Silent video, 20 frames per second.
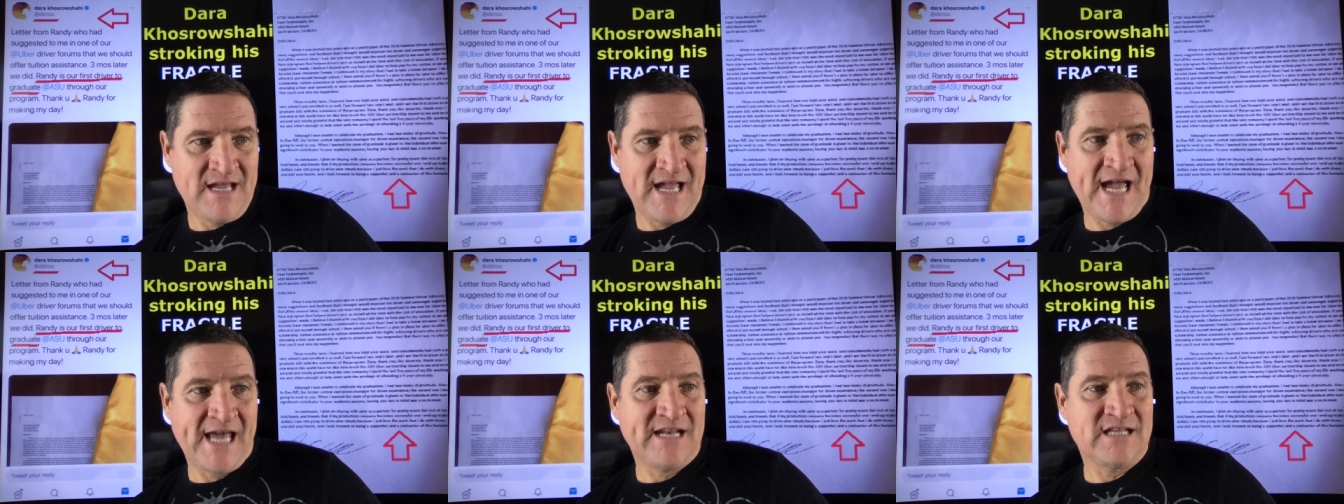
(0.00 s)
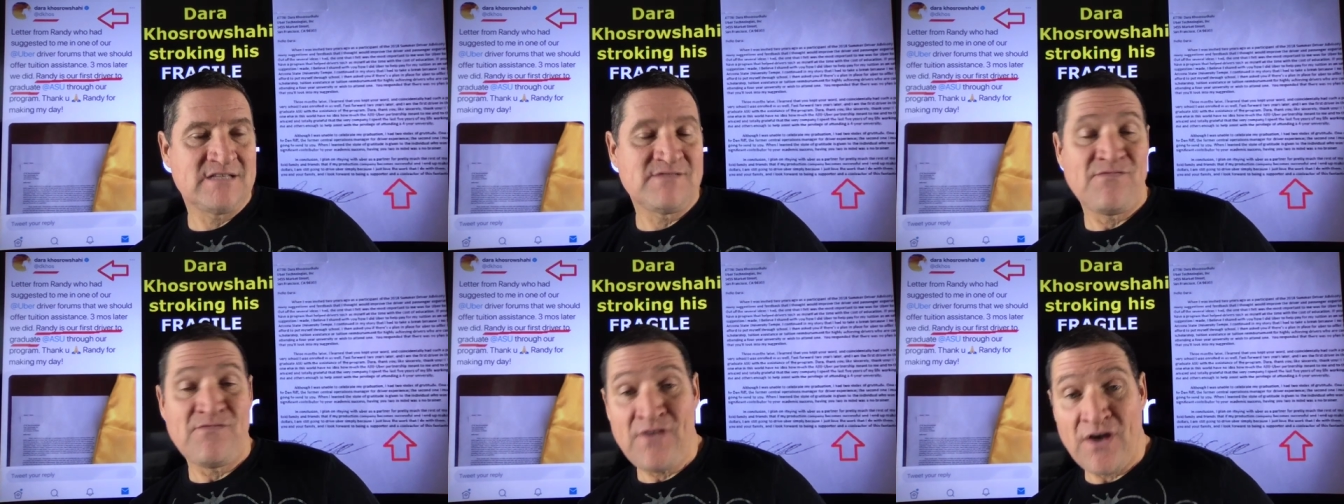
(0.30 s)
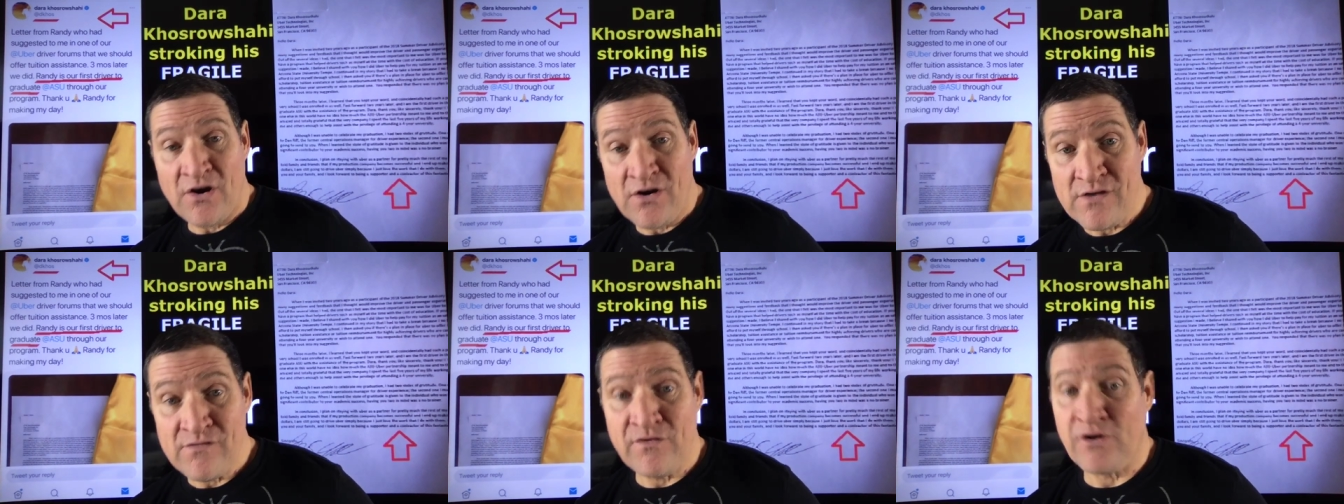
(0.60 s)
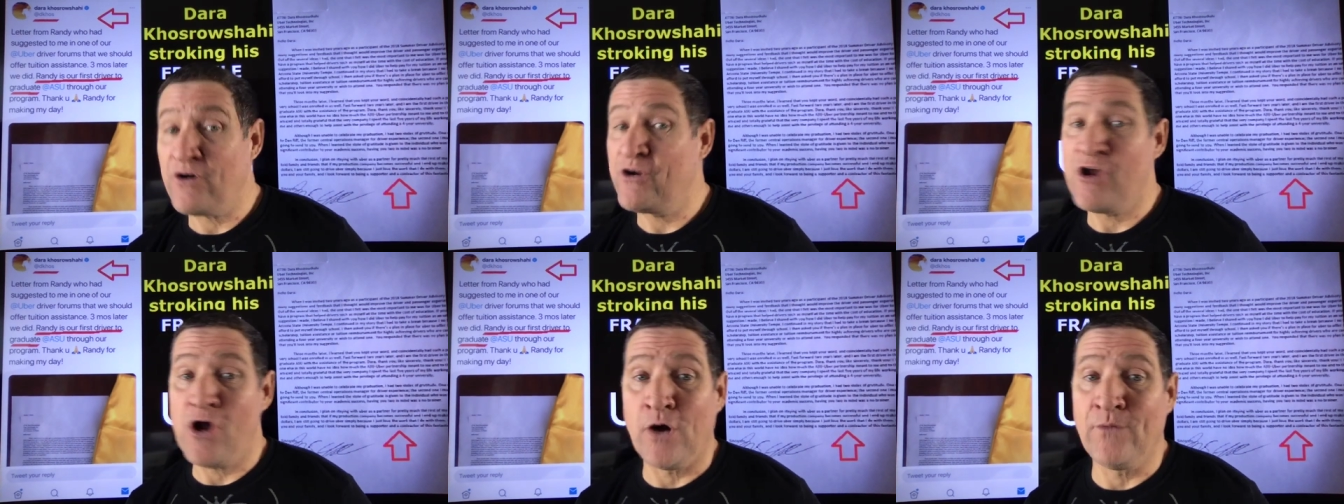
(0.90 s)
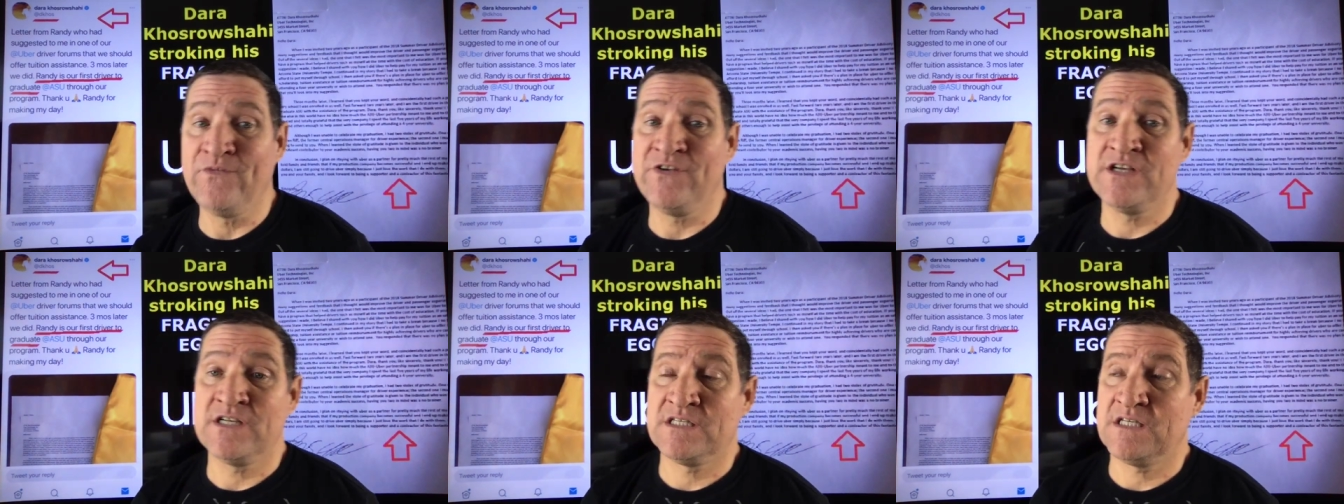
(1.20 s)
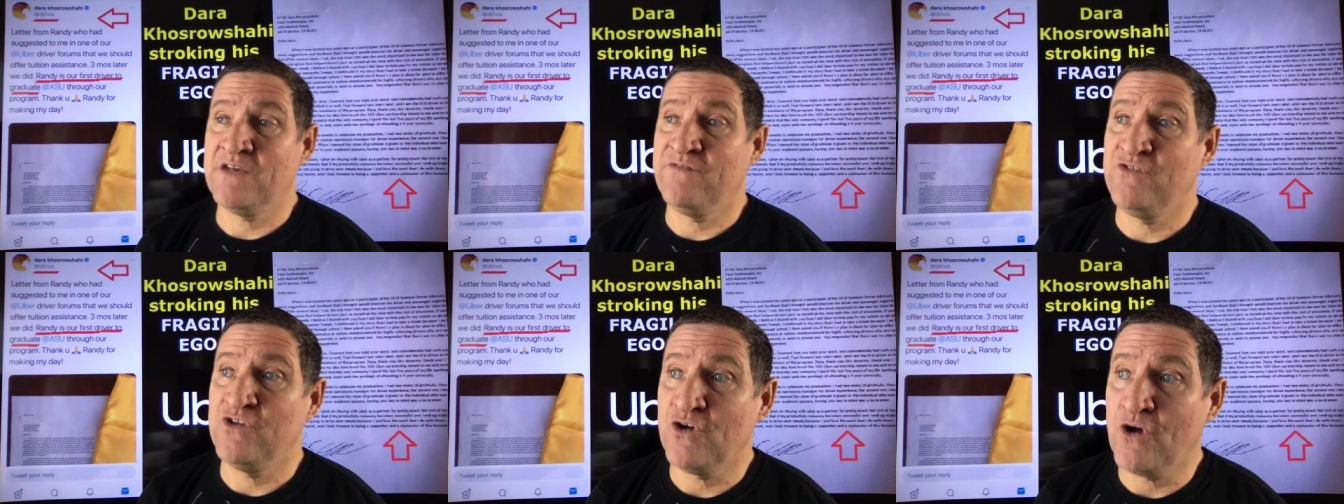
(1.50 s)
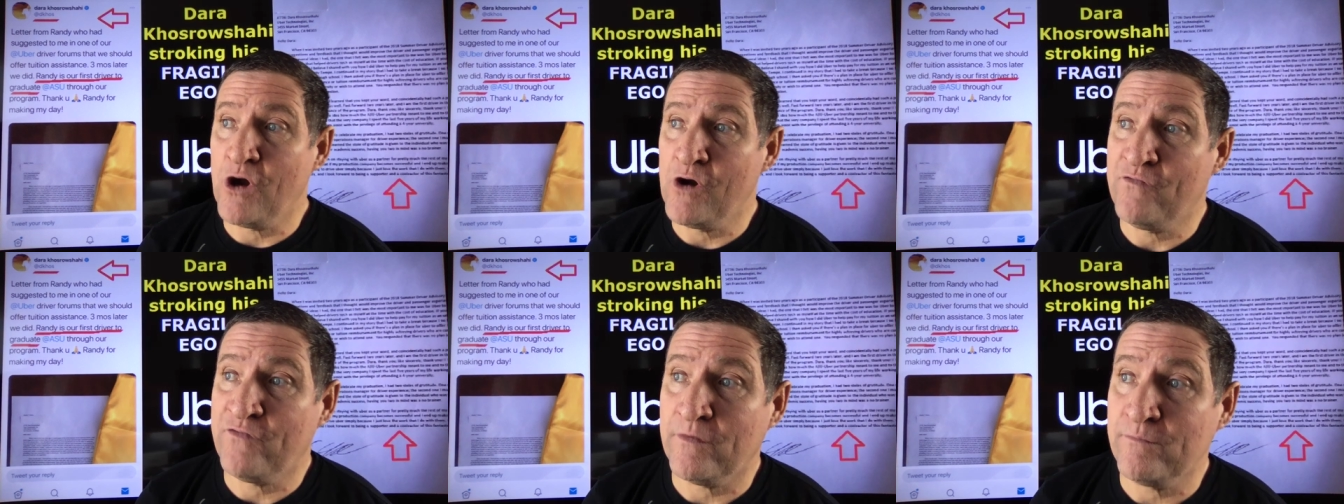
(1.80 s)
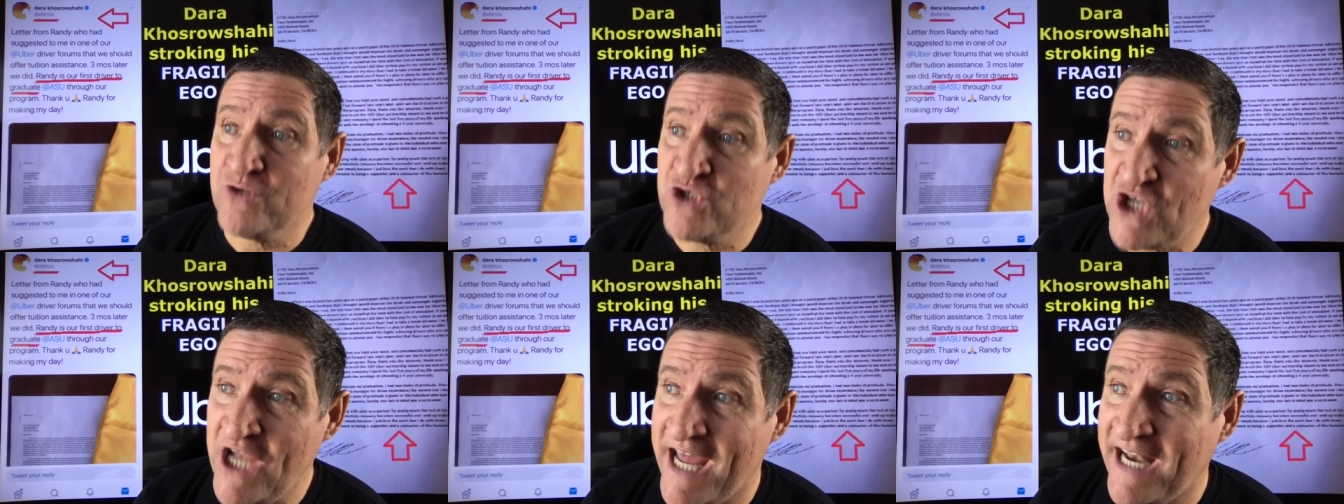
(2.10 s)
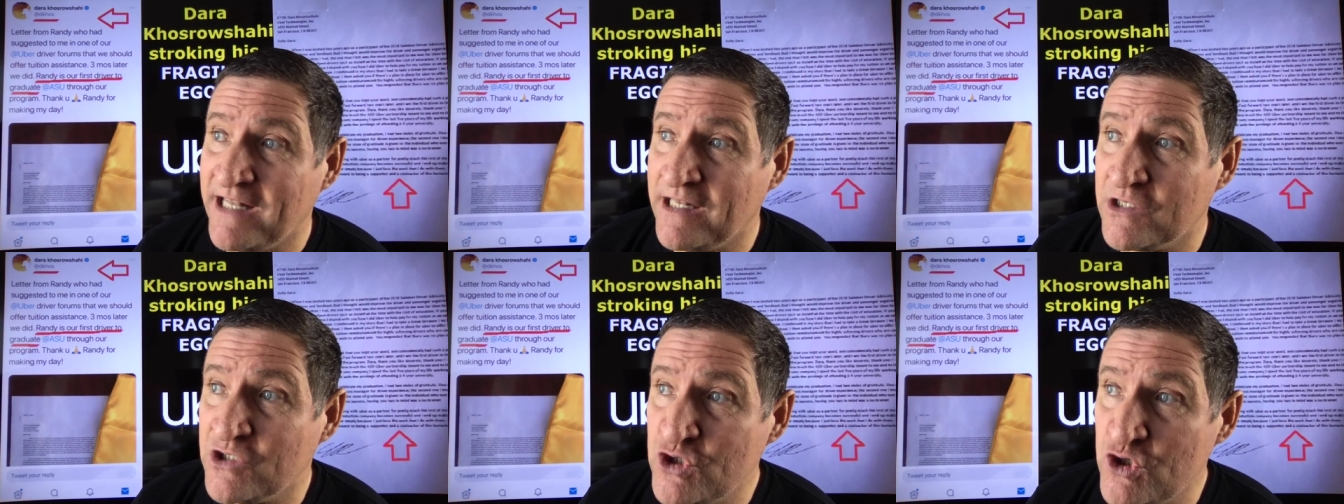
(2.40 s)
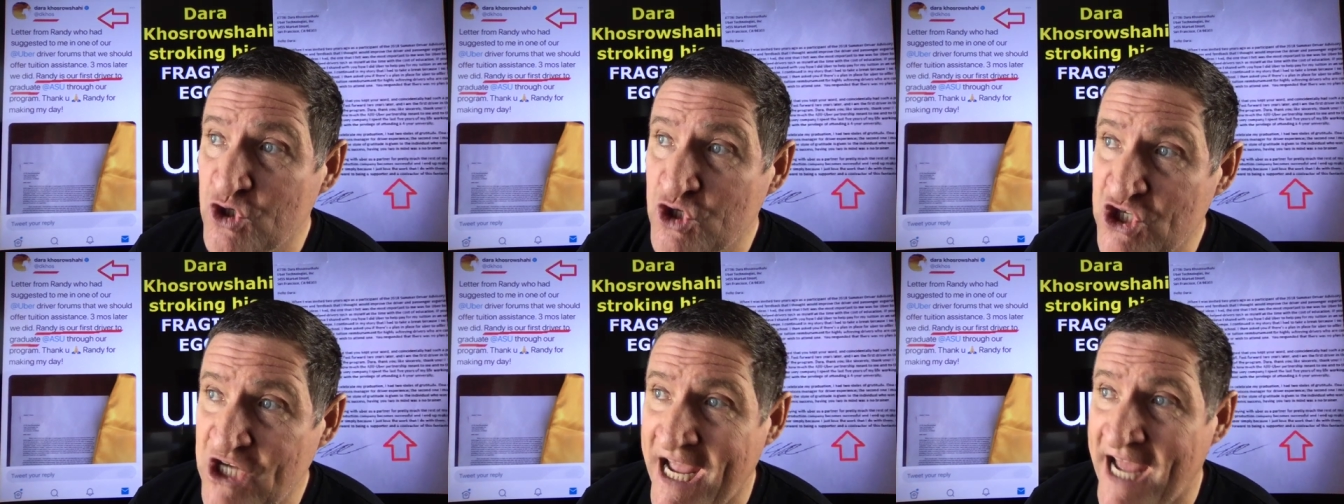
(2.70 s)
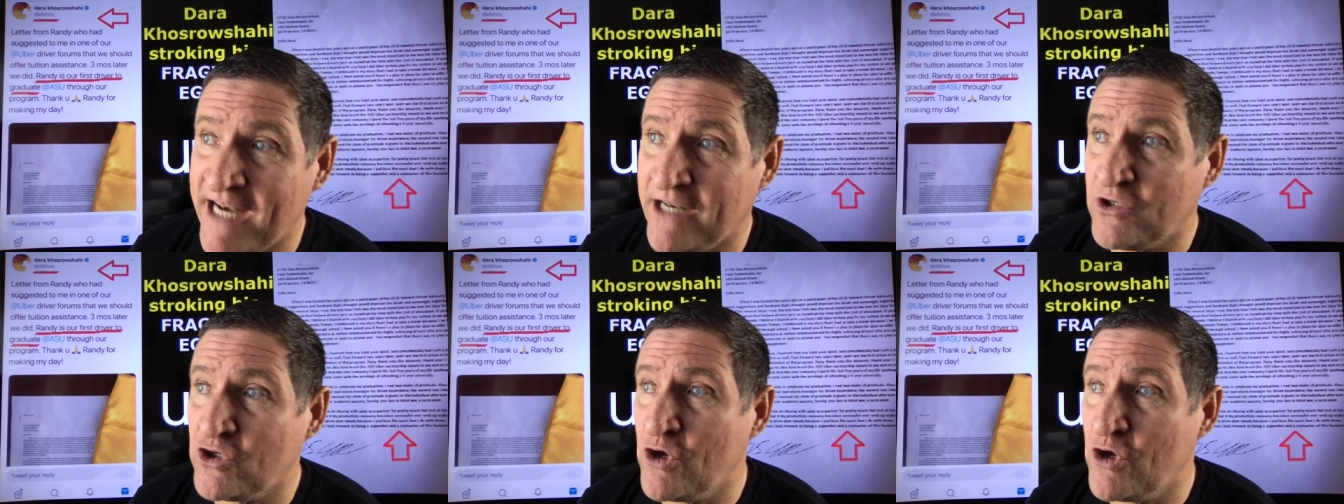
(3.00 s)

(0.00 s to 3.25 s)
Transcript: And it's very, very obvious. If you go from channel to channel,